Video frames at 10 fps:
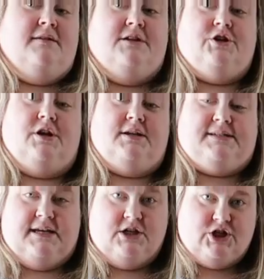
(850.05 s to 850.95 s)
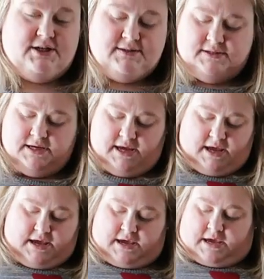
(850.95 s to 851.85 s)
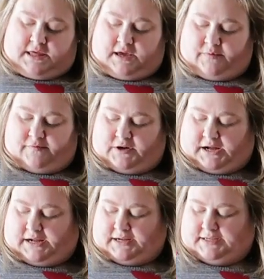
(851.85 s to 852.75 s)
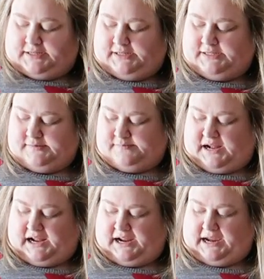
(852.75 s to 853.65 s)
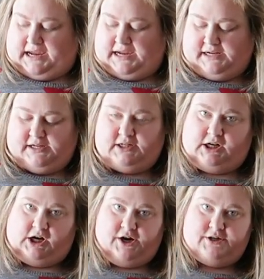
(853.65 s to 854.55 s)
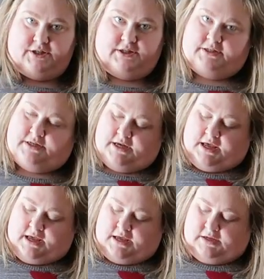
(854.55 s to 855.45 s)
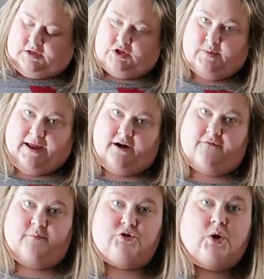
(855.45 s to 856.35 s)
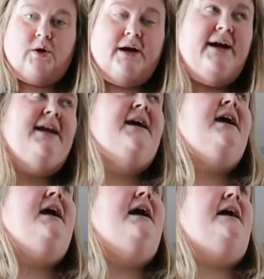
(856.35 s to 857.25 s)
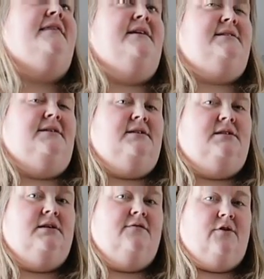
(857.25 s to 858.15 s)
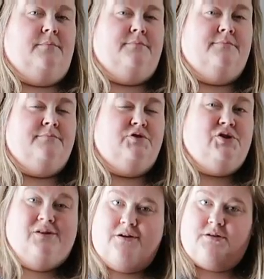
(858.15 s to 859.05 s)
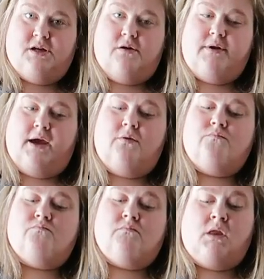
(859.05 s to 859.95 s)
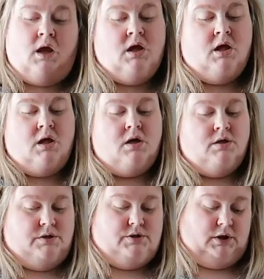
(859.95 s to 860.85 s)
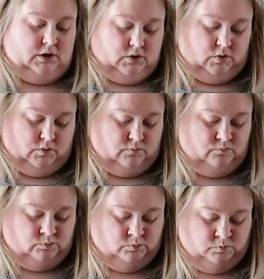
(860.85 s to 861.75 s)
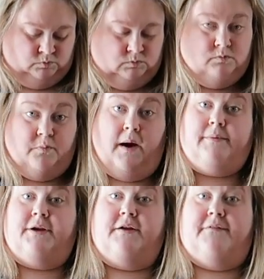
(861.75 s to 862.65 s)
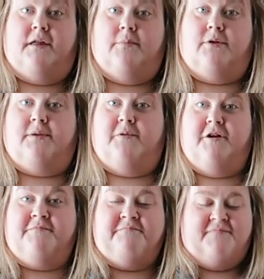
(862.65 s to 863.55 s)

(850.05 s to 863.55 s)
they turn into skinny jeans. Then we've got my heart sweater from Torrid. This is from two years ago now, so probably not available anymore.